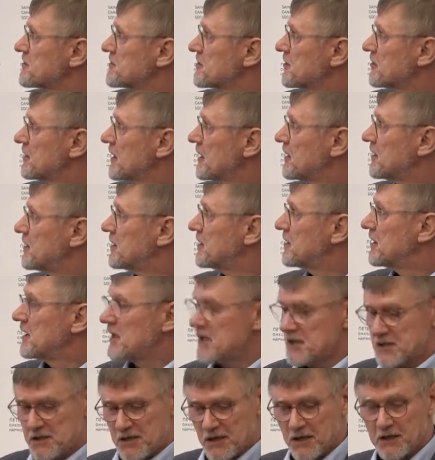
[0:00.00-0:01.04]
so that
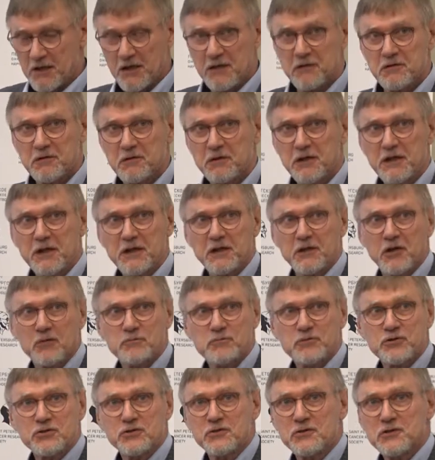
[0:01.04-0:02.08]
these are the three
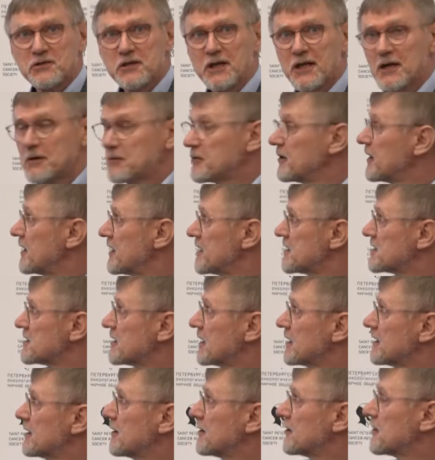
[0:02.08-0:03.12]
options nowadays
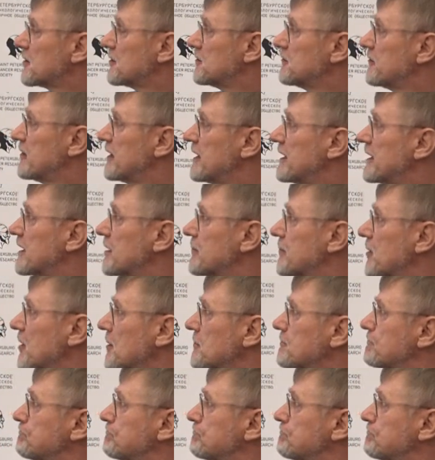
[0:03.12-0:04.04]
that are available.